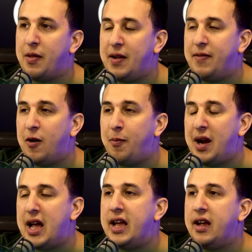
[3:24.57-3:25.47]
I think if they were
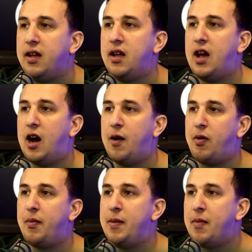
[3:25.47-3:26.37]
playing, I
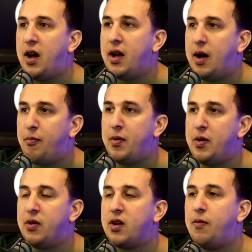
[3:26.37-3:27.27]
probably
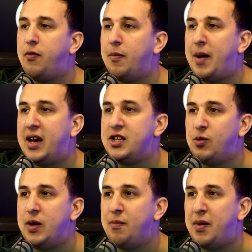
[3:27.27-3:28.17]
would have gone for a Palace
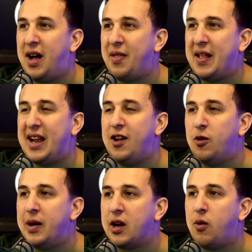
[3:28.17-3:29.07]
win, but I think that
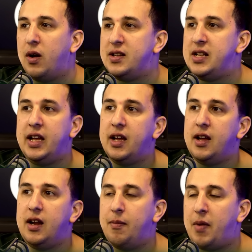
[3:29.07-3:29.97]
little bit of quality
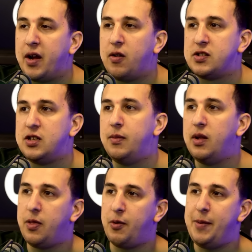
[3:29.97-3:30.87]
might cost them
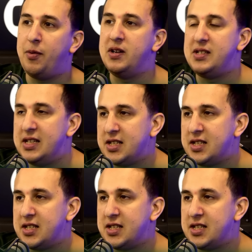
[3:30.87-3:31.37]
the 3 points here.